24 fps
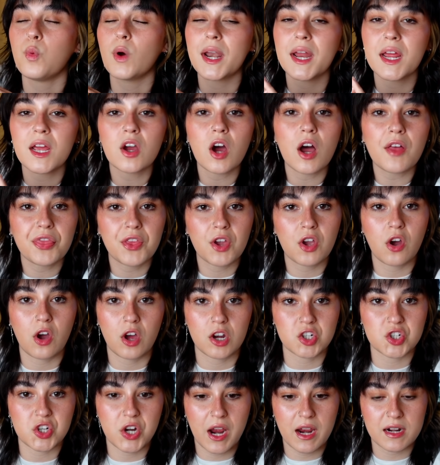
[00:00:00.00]
when I got the
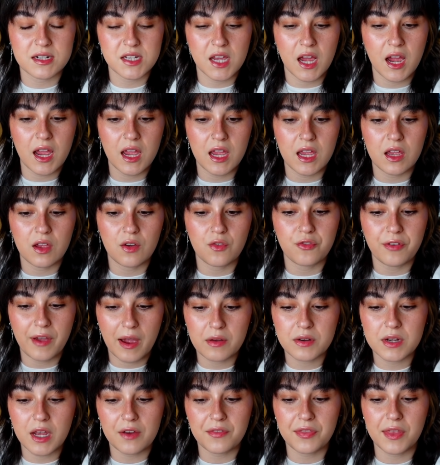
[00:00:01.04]
contract, I
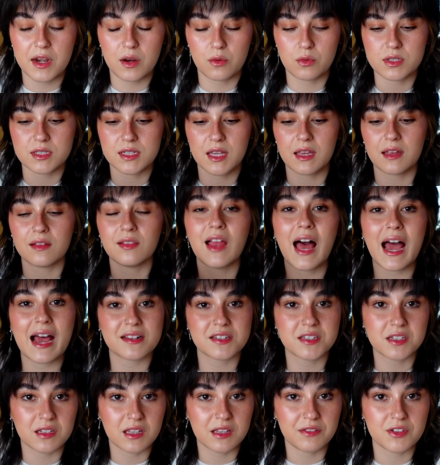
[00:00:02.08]
found out that it was like
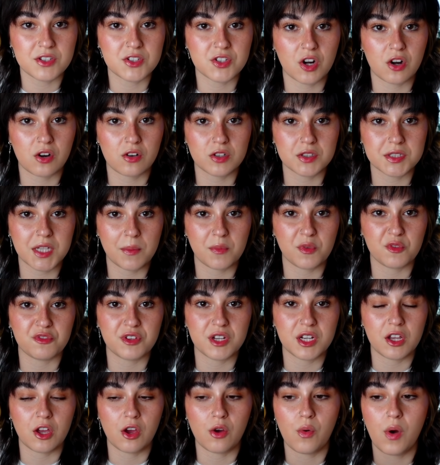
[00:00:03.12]
lastly the circle type of
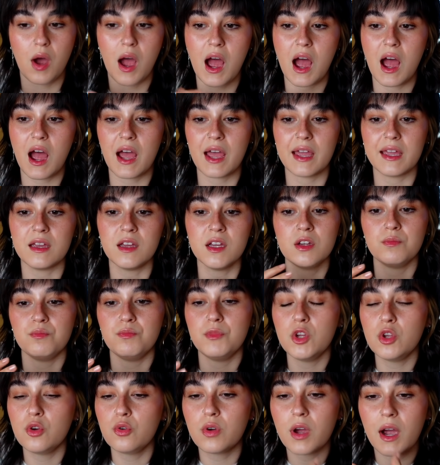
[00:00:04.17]
video. I
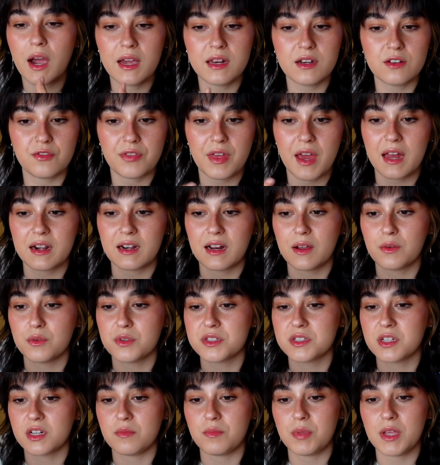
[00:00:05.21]
knew kind of that I
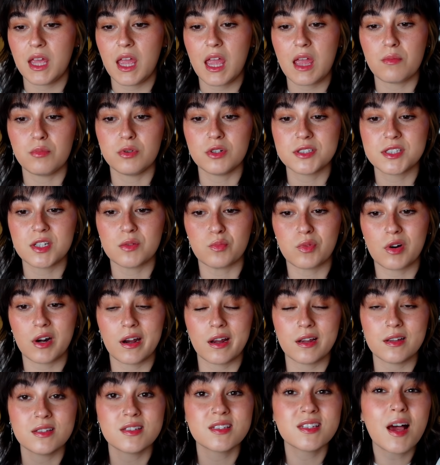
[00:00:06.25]
was going to be able to
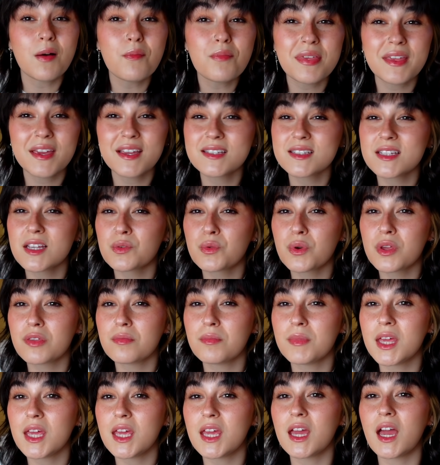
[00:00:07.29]
bring some things in with
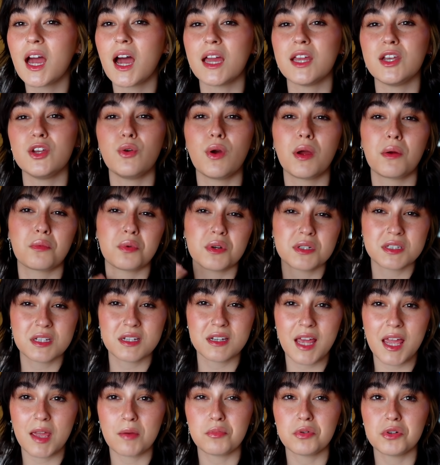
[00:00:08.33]
me. I knew I wasn't
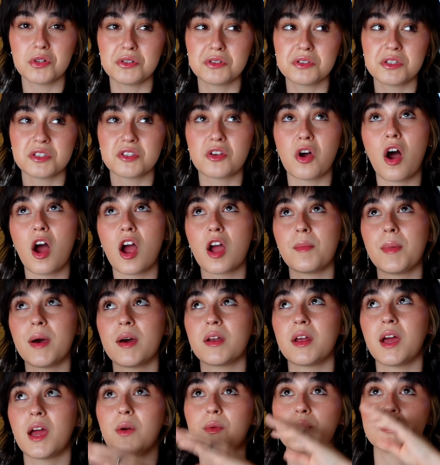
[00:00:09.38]
able to talk about
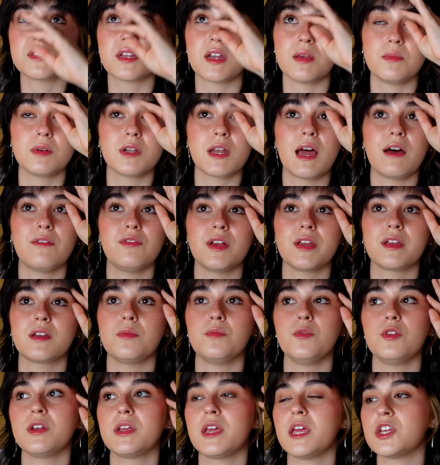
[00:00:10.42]
it. I wasn't able to have like
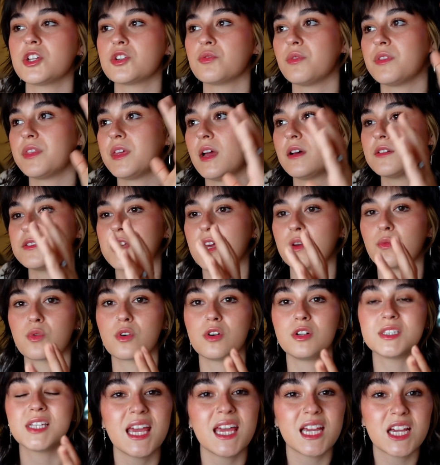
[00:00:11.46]
communication with the outside
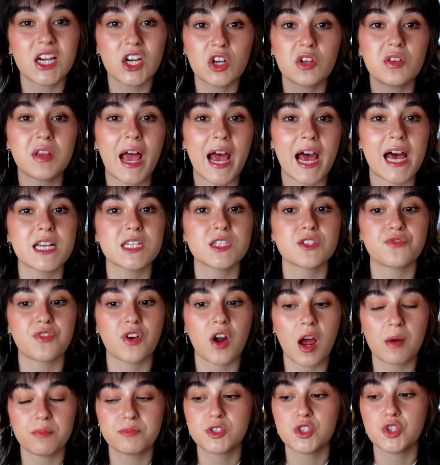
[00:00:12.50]
world. It could last for
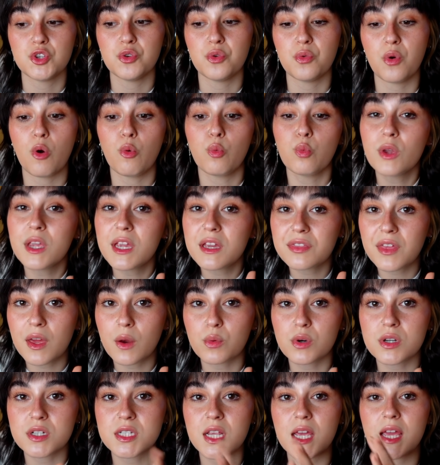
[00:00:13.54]
up to a week they
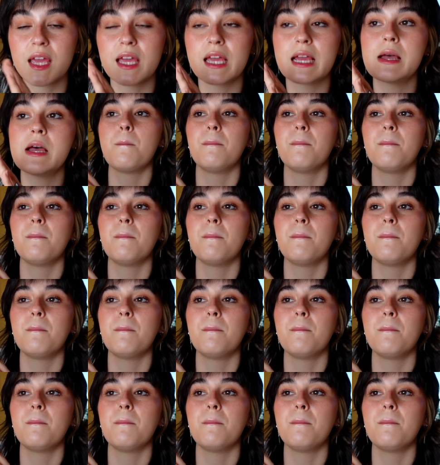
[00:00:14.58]
were saying,